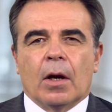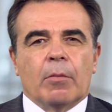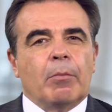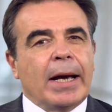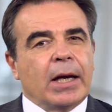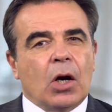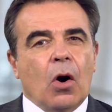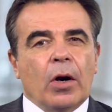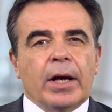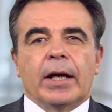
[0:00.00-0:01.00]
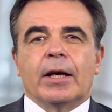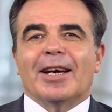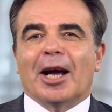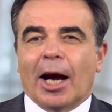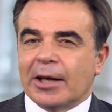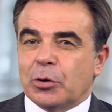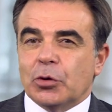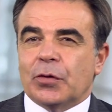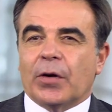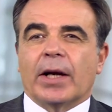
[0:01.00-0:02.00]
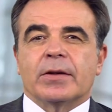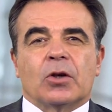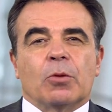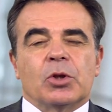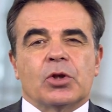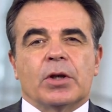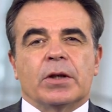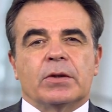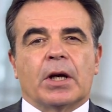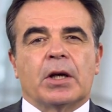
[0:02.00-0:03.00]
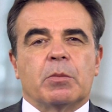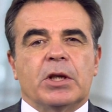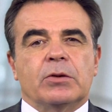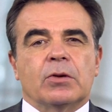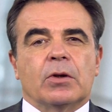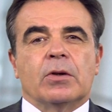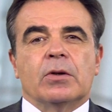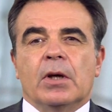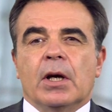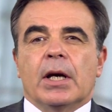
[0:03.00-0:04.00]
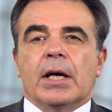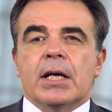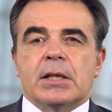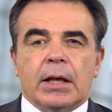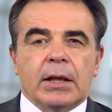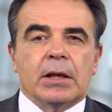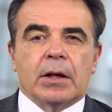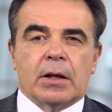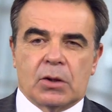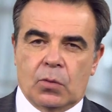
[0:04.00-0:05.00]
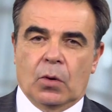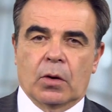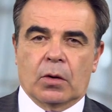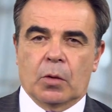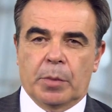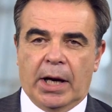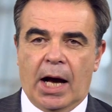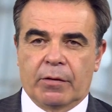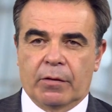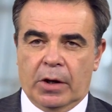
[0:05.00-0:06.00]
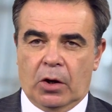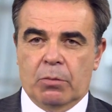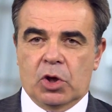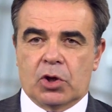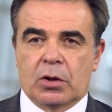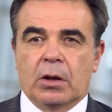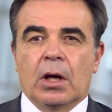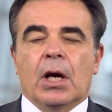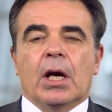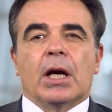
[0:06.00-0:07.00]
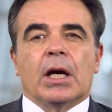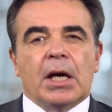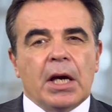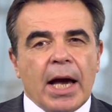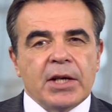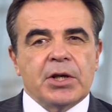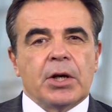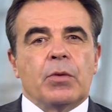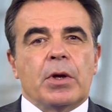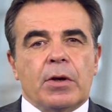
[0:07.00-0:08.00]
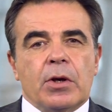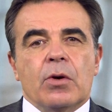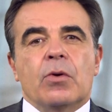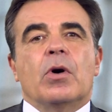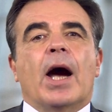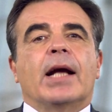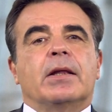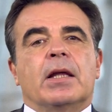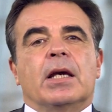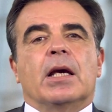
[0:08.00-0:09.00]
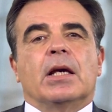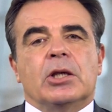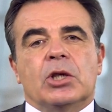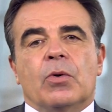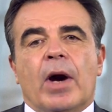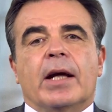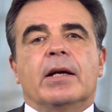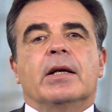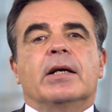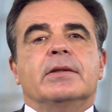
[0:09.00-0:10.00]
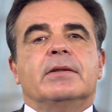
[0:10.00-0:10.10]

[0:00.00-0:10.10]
My colleague and good friend, Commissioner Thierry Breton, is leading this work on behalf of the Commission, engaging with you at the UNWTO